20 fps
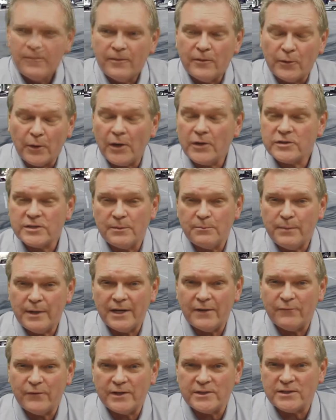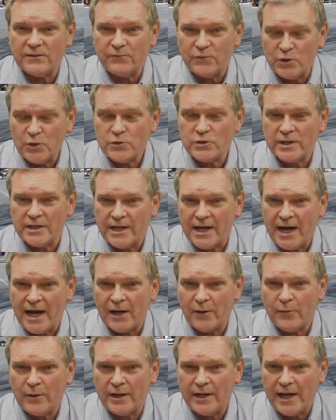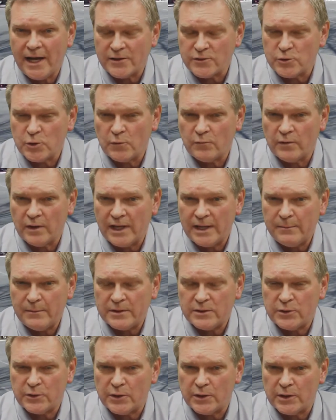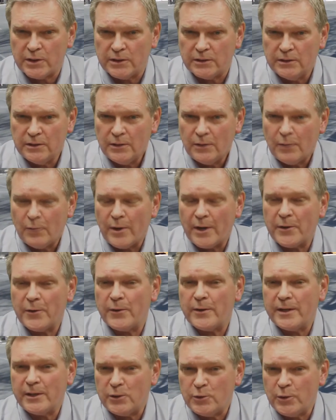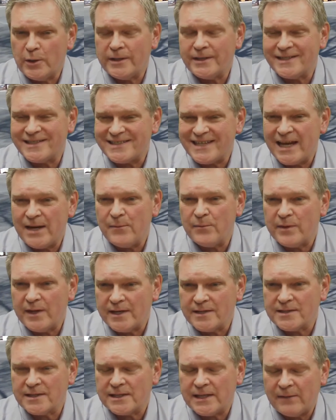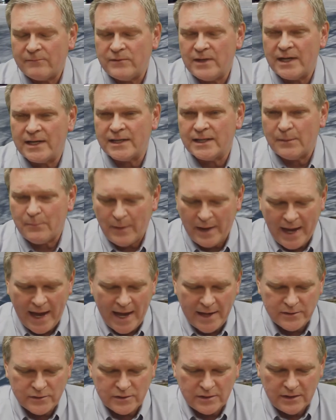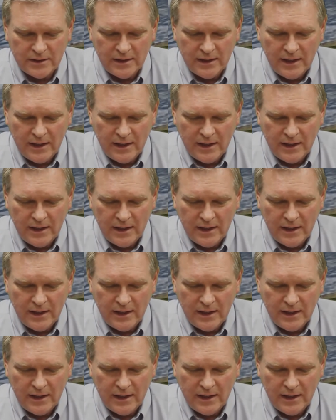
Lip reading: There are some benefits of using concrete as an overlay material rather than doing the same things that they've done in the past.